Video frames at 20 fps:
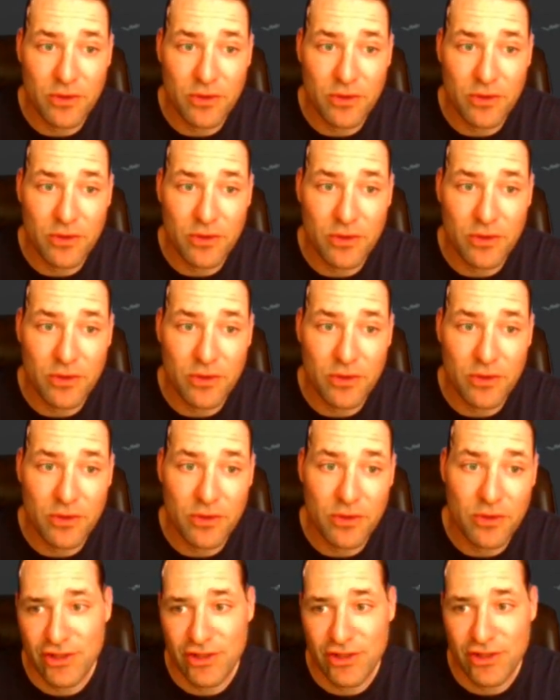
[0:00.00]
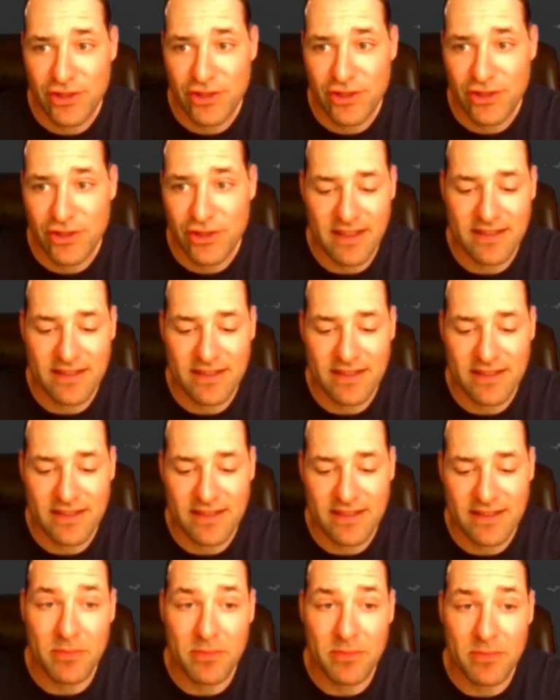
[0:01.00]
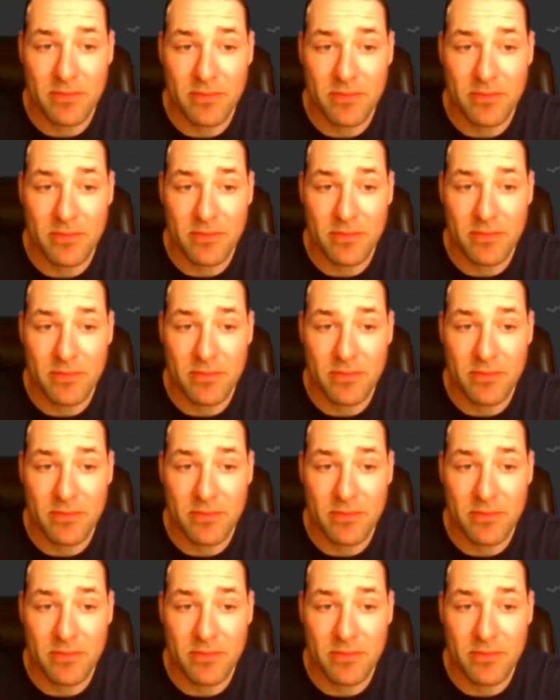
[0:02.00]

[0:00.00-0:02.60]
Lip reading: Nothing is said.